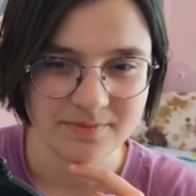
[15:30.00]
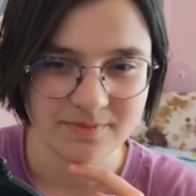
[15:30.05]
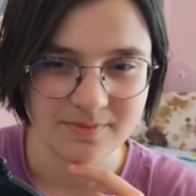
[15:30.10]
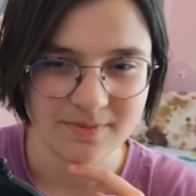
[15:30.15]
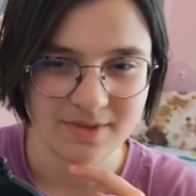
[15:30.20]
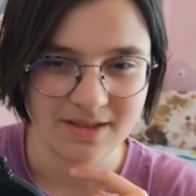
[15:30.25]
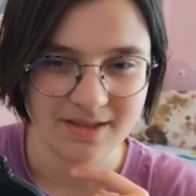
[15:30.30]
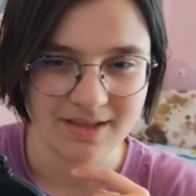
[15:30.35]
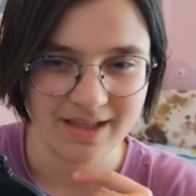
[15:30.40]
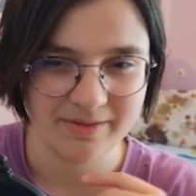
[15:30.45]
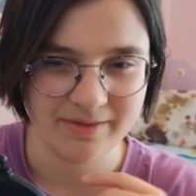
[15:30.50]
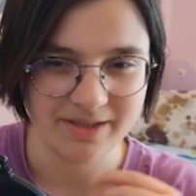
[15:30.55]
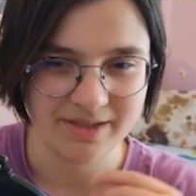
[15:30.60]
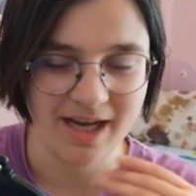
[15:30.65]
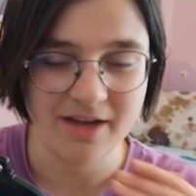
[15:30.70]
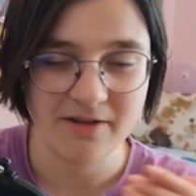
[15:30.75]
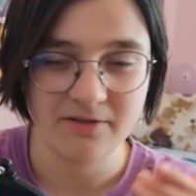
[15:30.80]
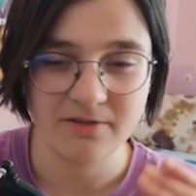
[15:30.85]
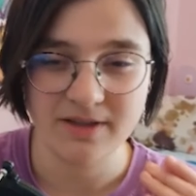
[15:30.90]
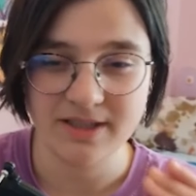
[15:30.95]
I mean, I
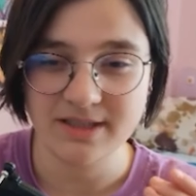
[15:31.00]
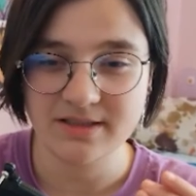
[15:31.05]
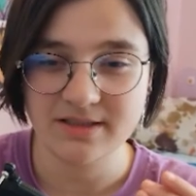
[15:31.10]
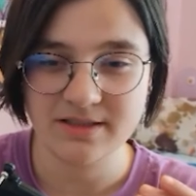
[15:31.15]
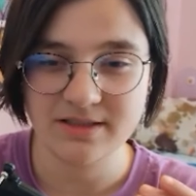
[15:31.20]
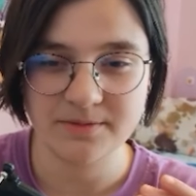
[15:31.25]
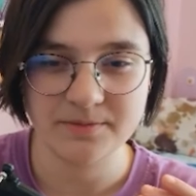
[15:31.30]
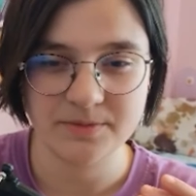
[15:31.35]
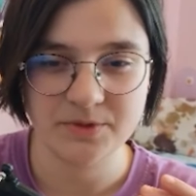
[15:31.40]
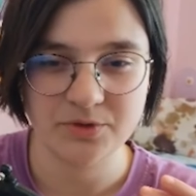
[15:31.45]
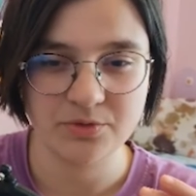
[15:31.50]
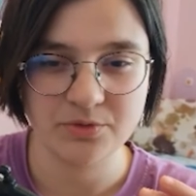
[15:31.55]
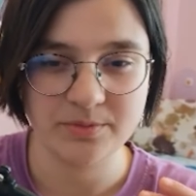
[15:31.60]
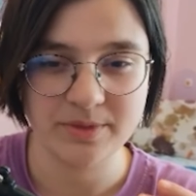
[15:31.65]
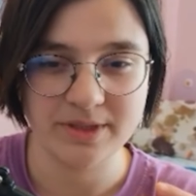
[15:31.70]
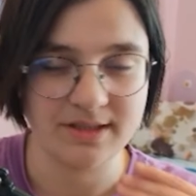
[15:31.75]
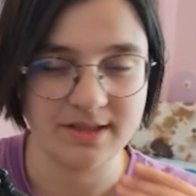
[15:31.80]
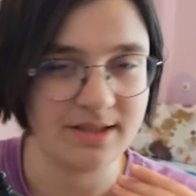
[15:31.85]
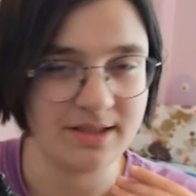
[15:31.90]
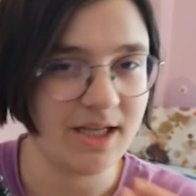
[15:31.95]
wanted him to be
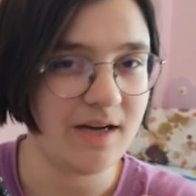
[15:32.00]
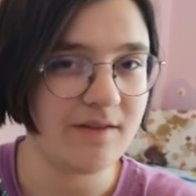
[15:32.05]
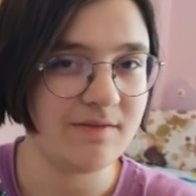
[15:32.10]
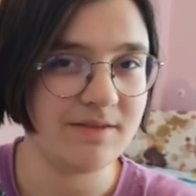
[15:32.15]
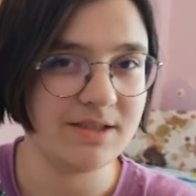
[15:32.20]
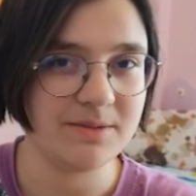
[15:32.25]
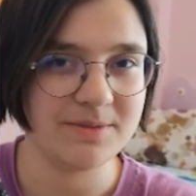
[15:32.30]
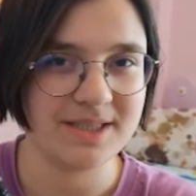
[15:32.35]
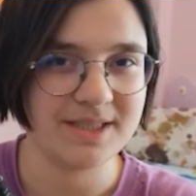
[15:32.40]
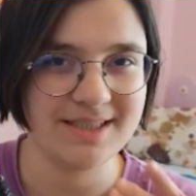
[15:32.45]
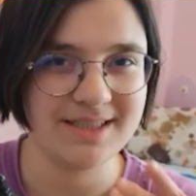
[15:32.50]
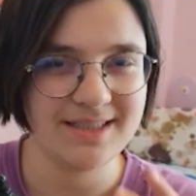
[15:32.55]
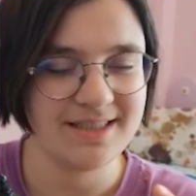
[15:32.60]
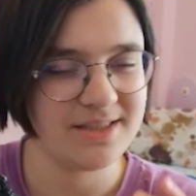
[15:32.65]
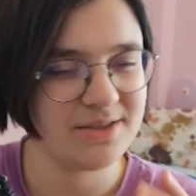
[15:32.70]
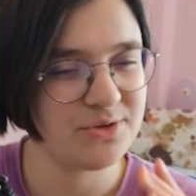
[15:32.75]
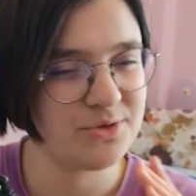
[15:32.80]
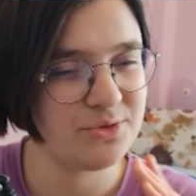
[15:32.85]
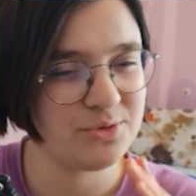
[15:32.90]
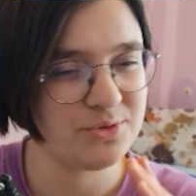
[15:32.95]
lovely, but this is
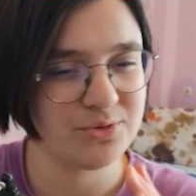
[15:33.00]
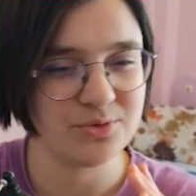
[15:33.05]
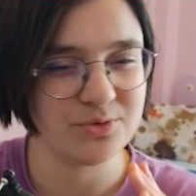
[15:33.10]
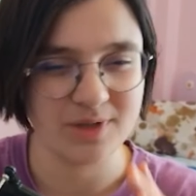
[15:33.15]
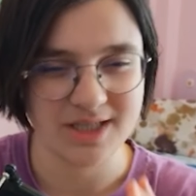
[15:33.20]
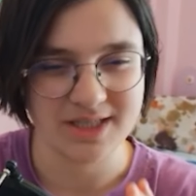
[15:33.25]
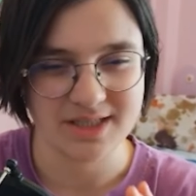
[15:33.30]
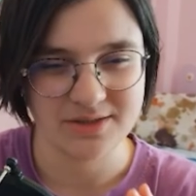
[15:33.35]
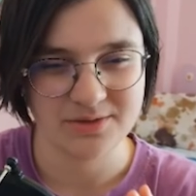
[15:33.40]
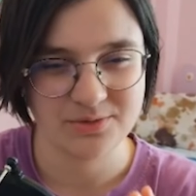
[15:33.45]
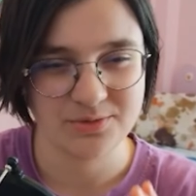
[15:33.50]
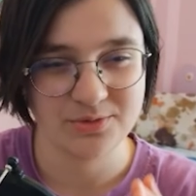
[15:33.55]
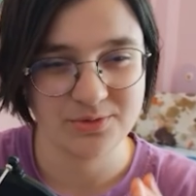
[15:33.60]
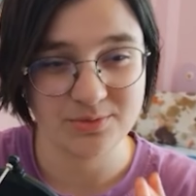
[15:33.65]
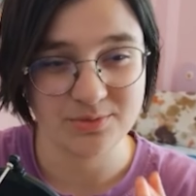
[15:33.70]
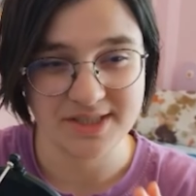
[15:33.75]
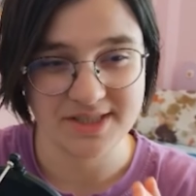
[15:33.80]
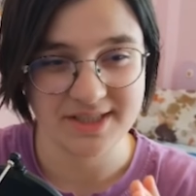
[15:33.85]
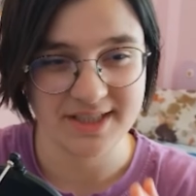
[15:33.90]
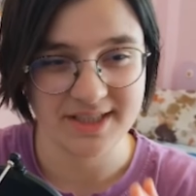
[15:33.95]
too
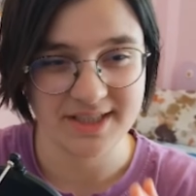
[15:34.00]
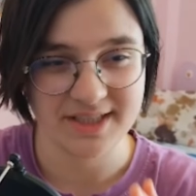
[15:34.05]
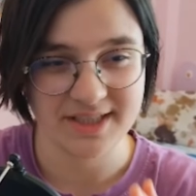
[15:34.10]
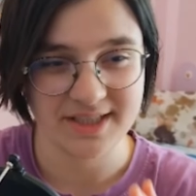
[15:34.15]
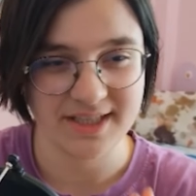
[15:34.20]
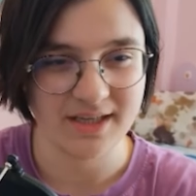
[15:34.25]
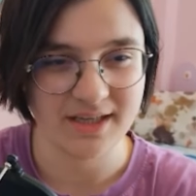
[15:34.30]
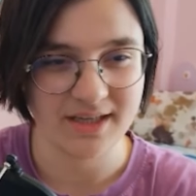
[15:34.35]
much caring.